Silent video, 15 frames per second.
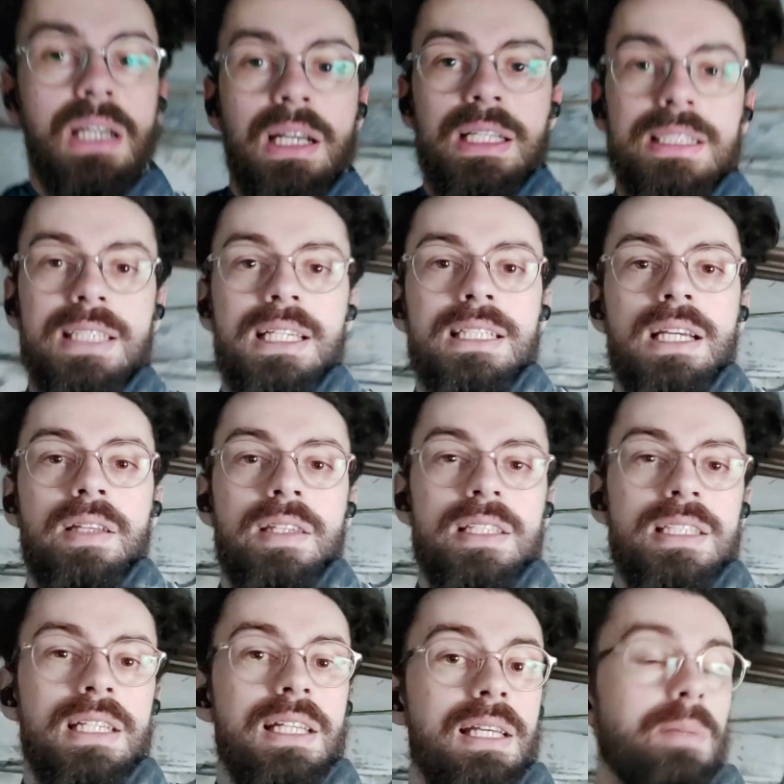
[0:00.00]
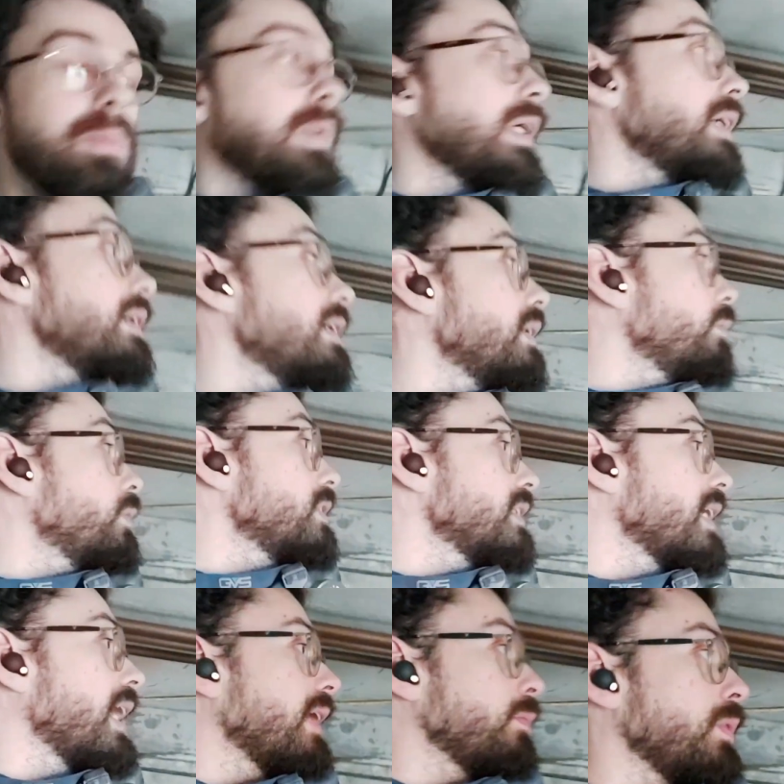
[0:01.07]
I can take down this ceiling. But once
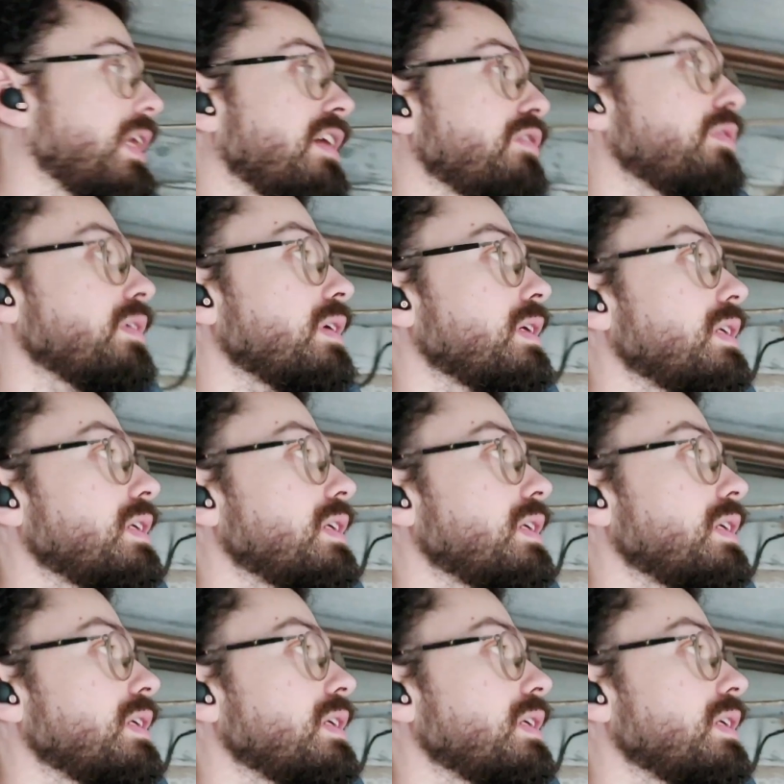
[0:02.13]
again, we have